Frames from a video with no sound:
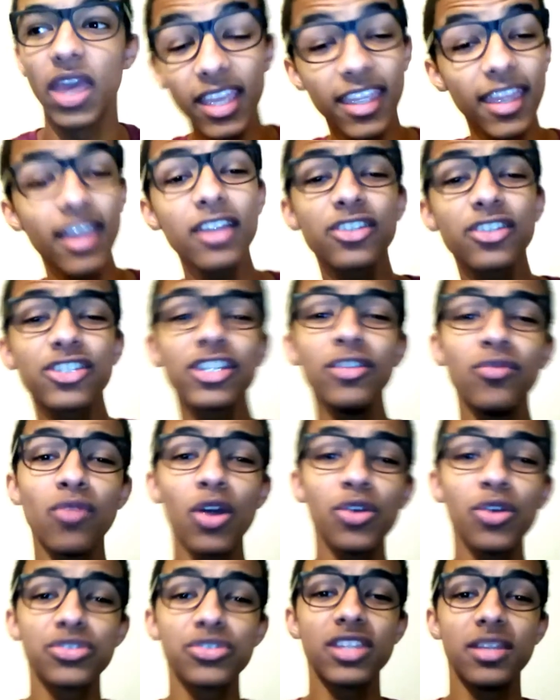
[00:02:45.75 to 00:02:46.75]
He actually
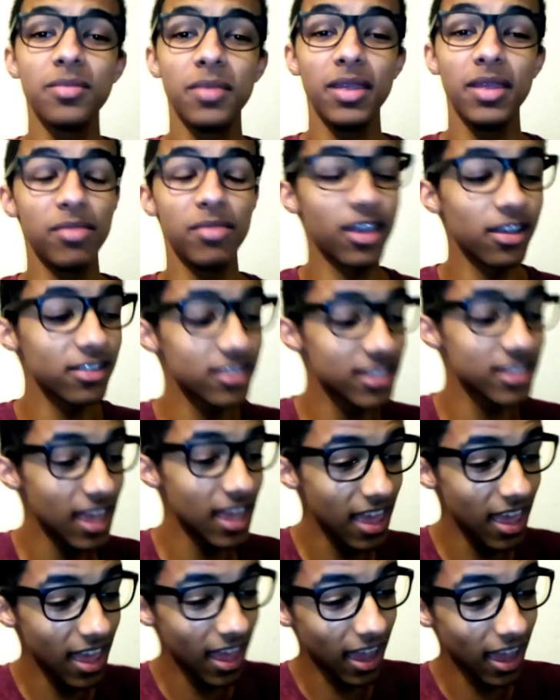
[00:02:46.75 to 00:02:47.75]
roasted me because
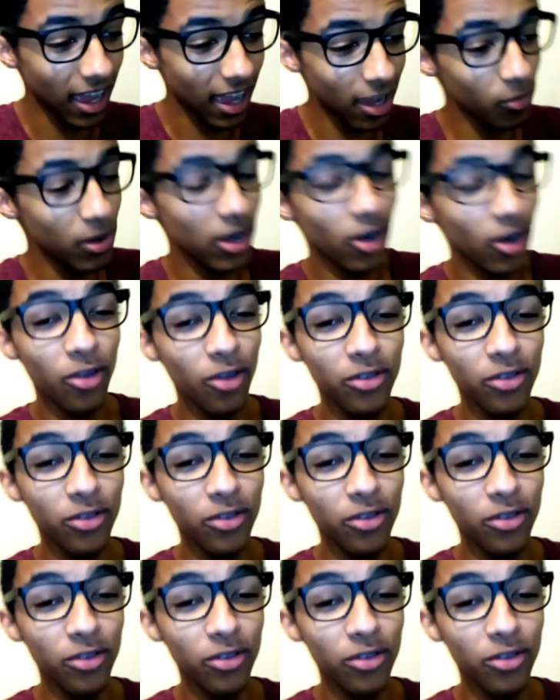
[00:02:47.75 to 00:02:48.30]
I went